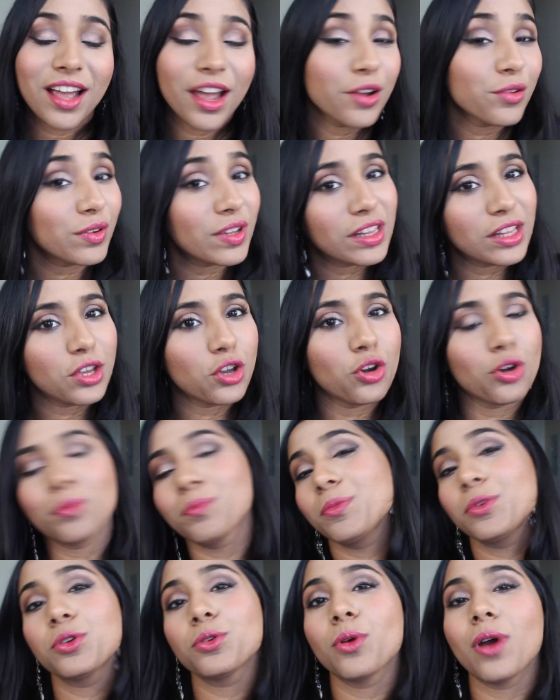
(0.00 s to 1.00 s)
I really
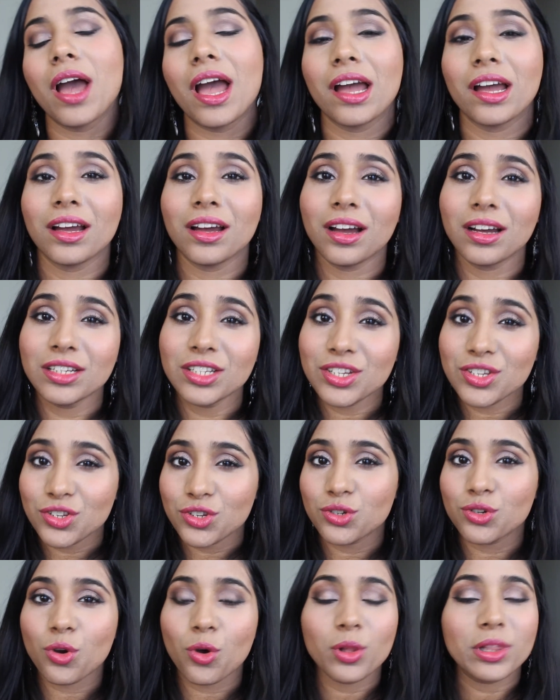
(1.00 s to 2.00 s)
hope you
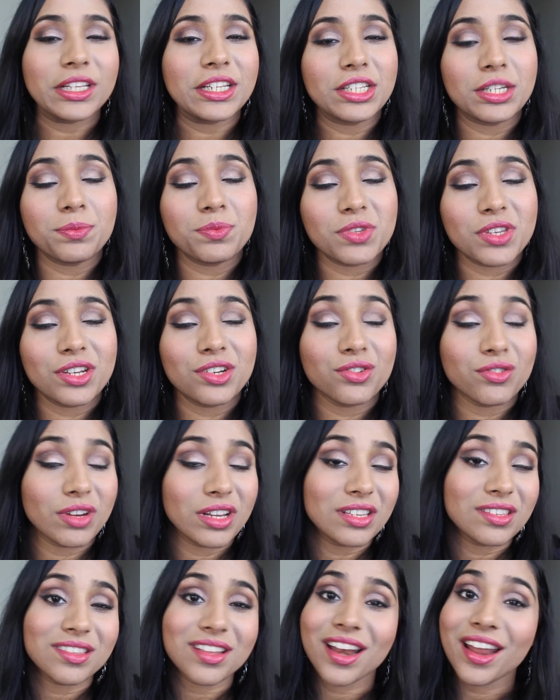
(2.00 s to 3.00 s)
understood all the tips and
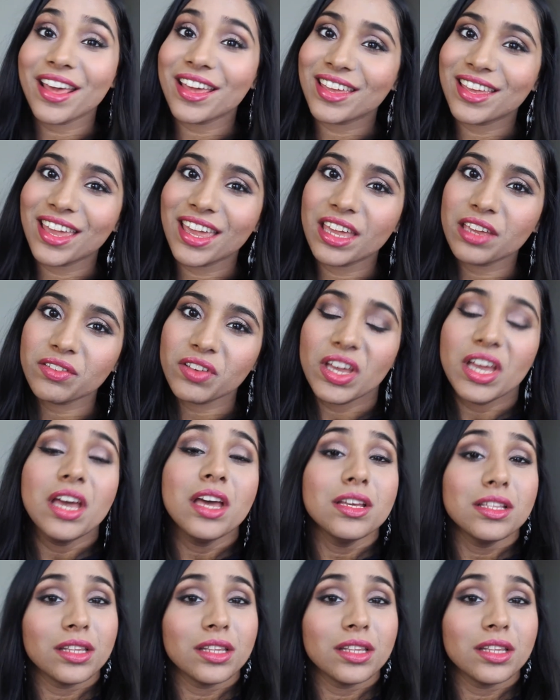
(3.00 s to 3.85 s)
tricks that I gave.